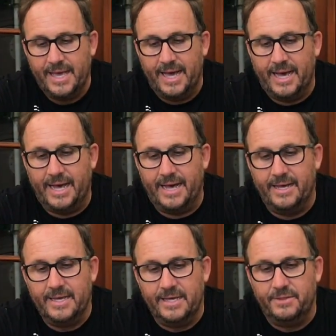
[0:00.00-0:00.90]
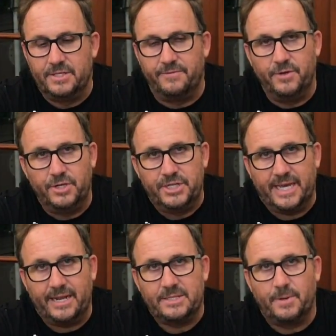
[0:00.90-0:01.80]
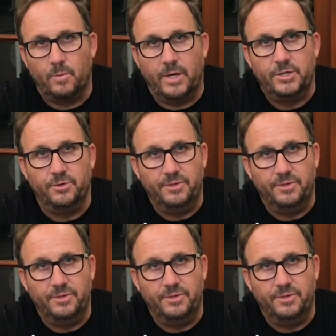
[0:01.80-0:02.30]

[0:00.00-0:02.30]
There's a few shout outs, but I won't do it